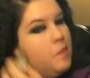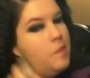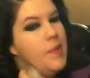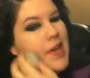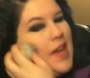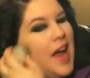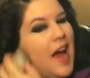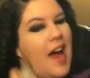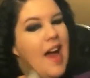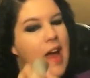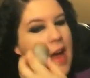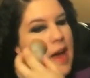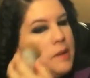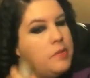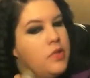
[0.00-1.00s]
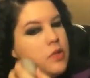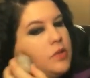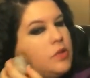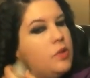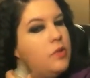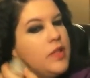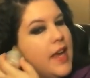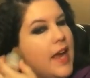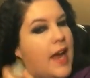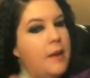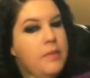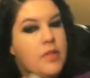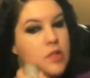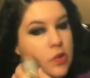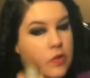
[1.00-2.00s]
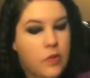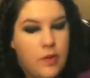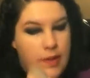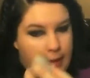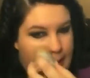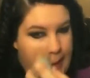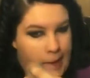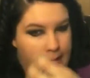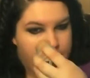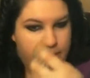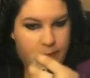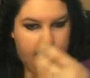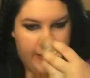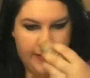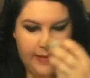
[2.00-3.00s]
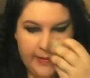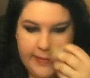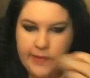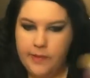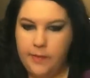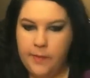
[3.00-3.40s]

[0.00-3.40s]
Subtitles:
But yeah, I absolutely love this.